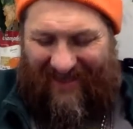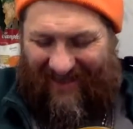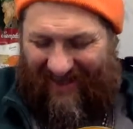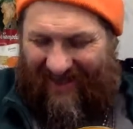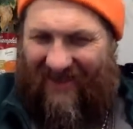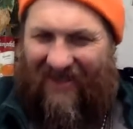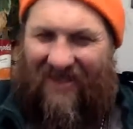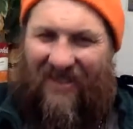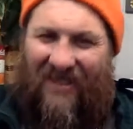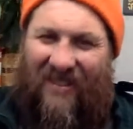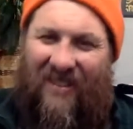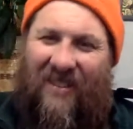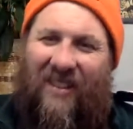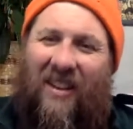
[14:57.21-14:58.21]

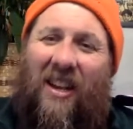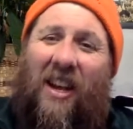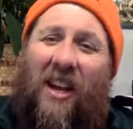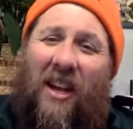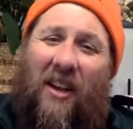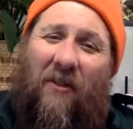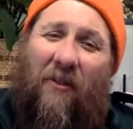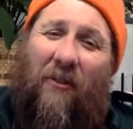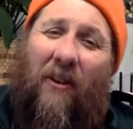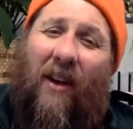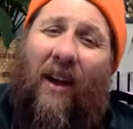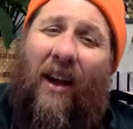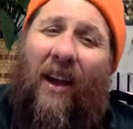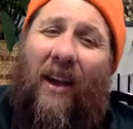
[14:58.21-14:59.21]
and
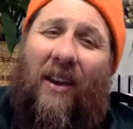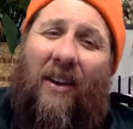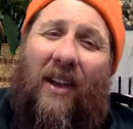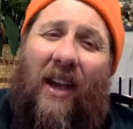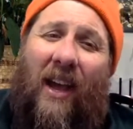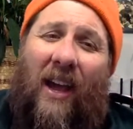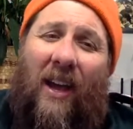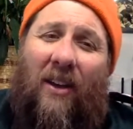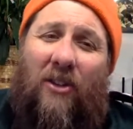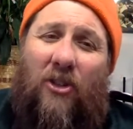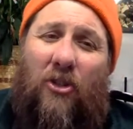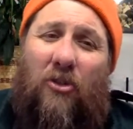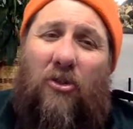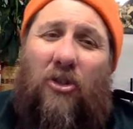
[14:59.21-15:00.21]
find
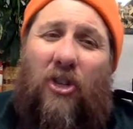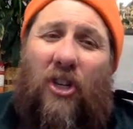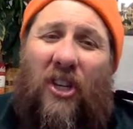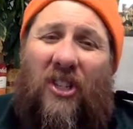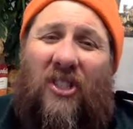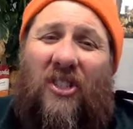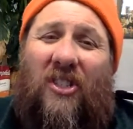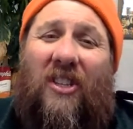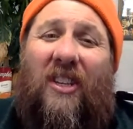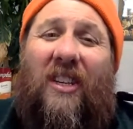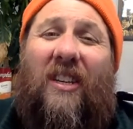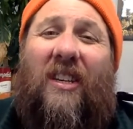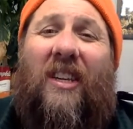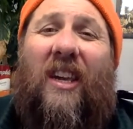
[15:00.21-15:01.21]
out you're just
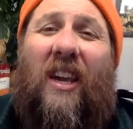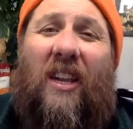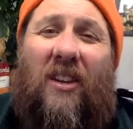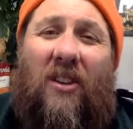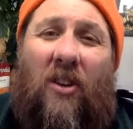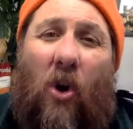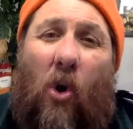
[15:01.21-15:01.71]
getting